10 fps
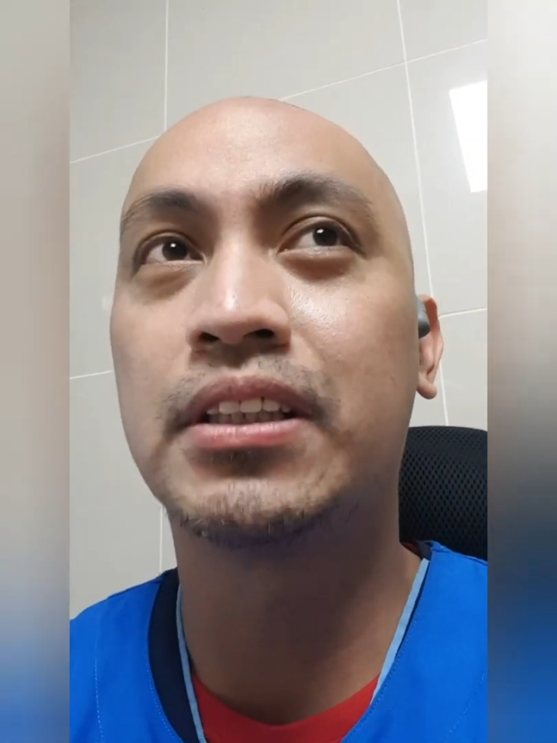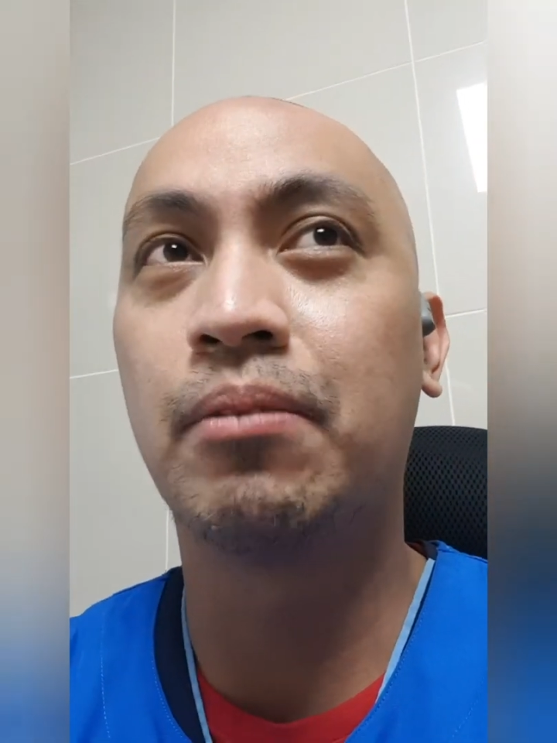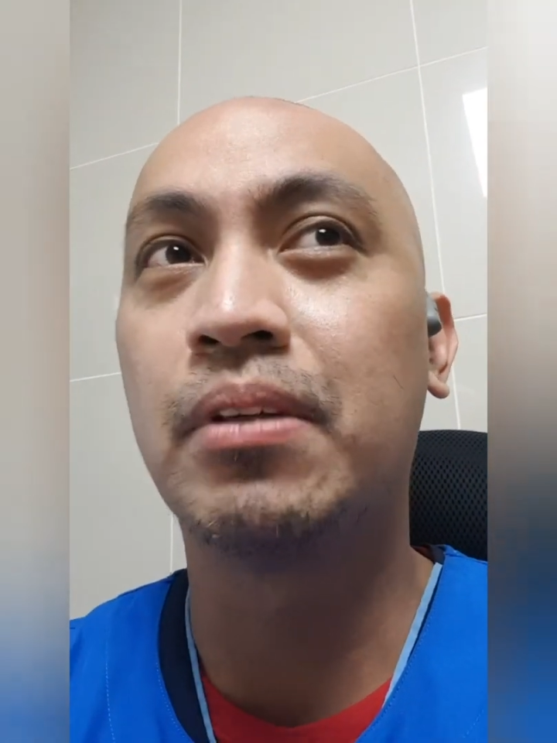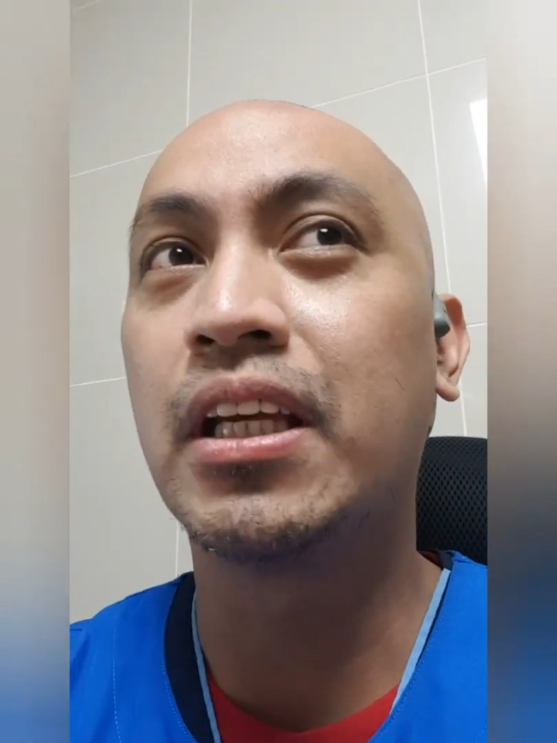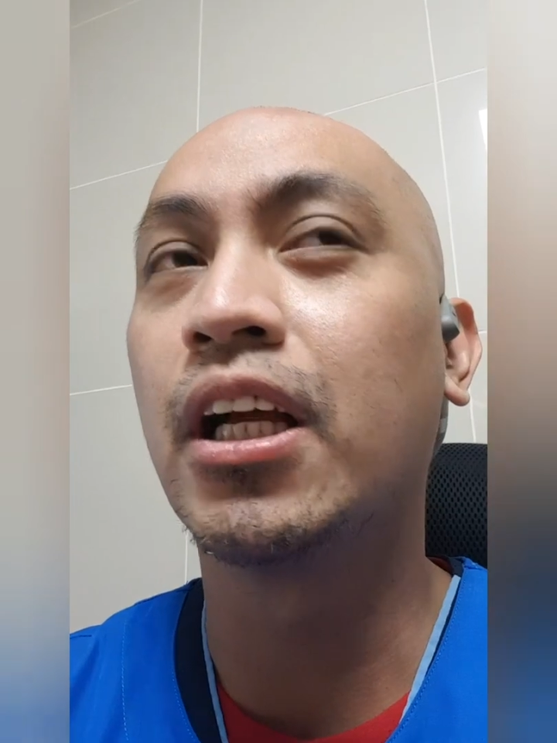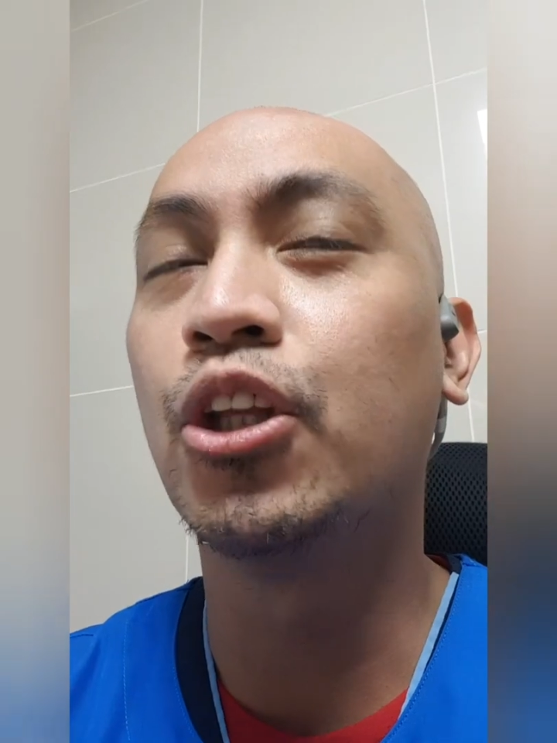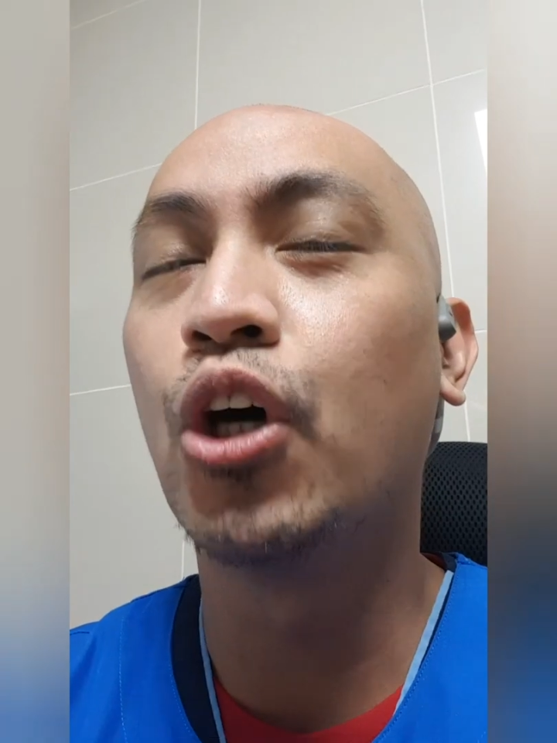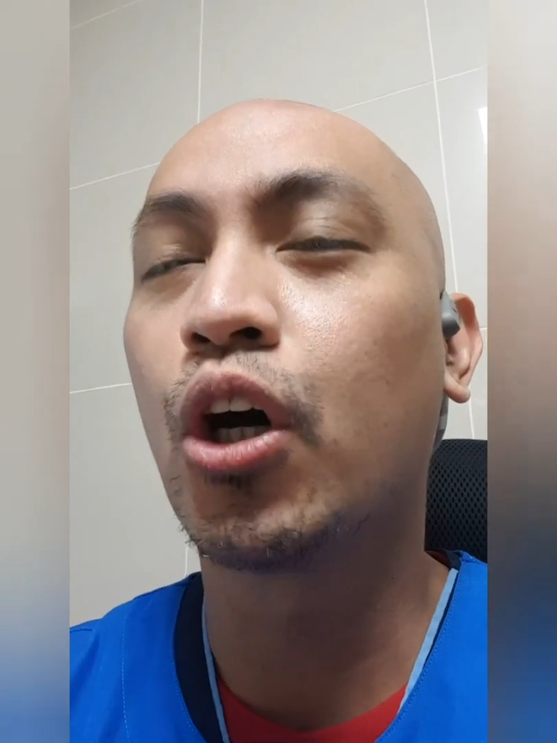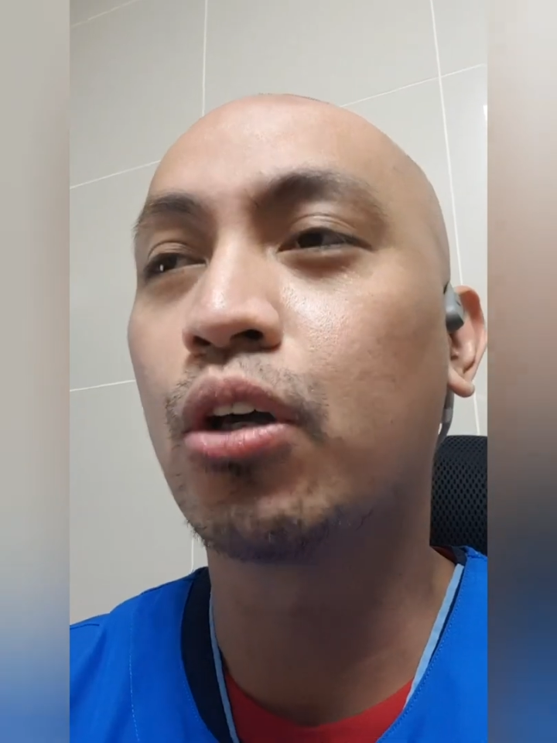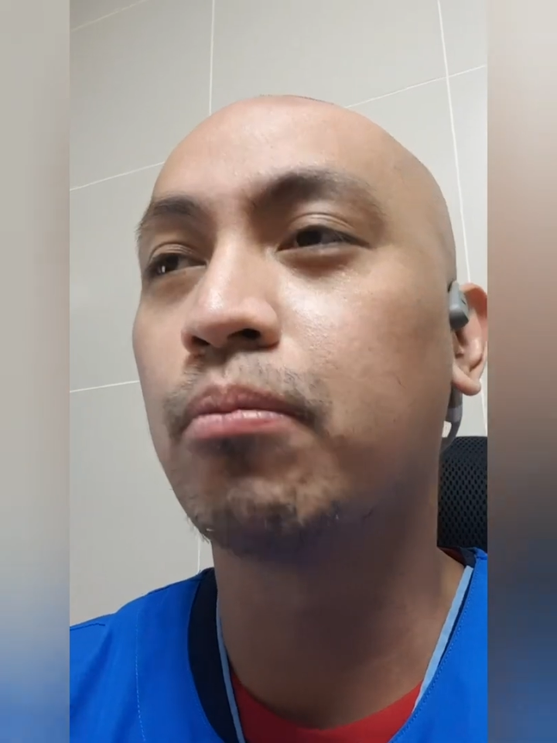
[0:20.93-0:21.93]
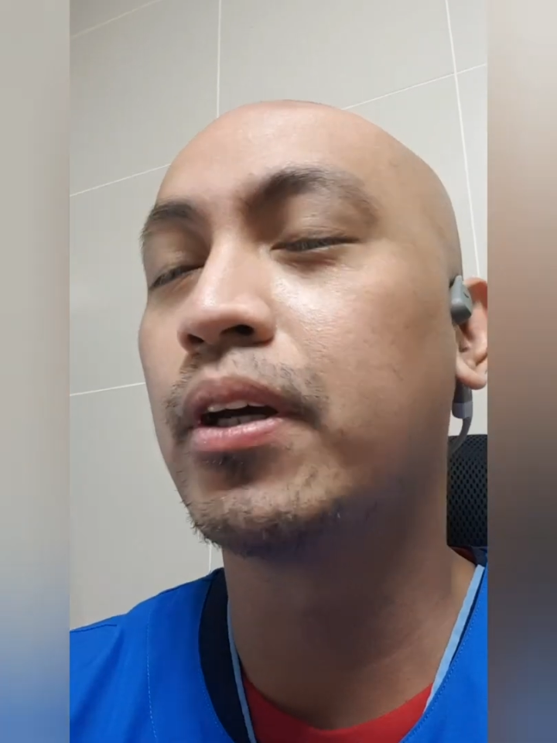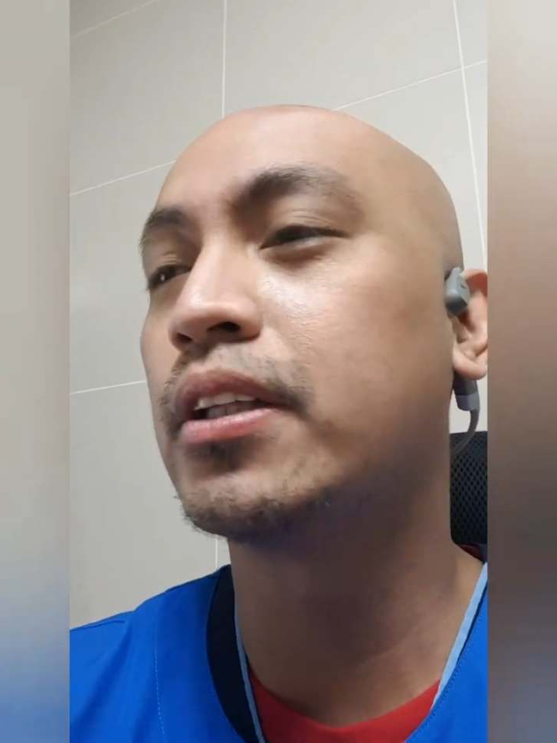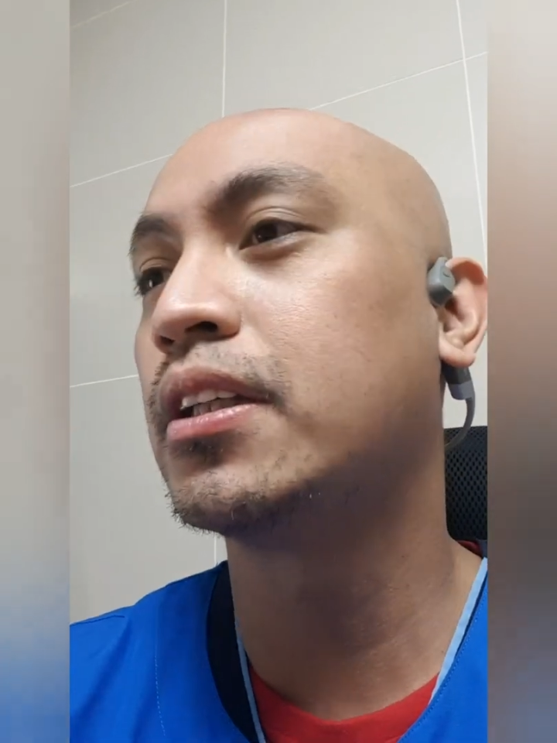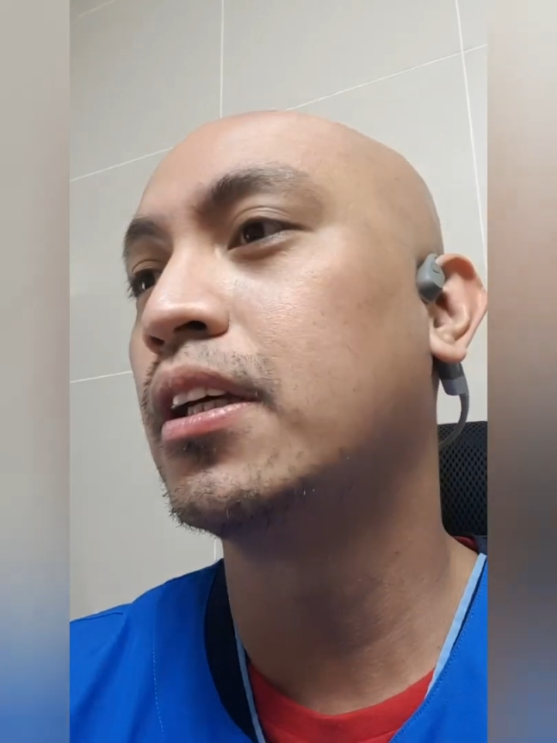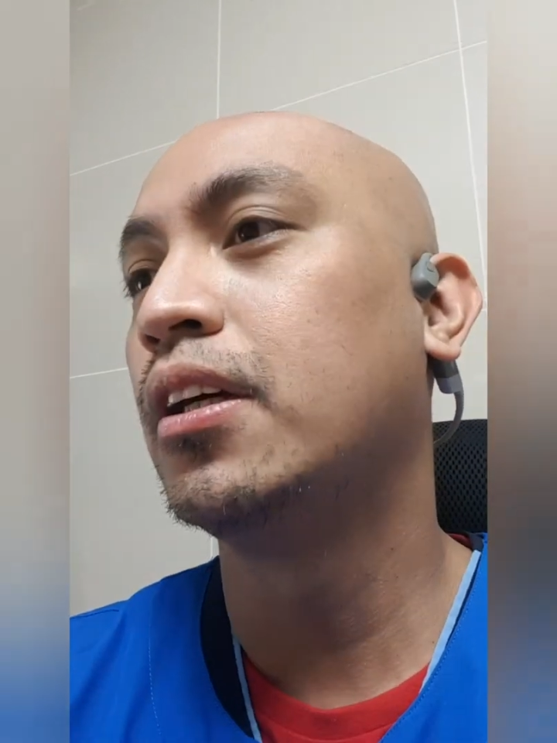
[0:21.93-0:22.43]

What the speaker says: some legal documents,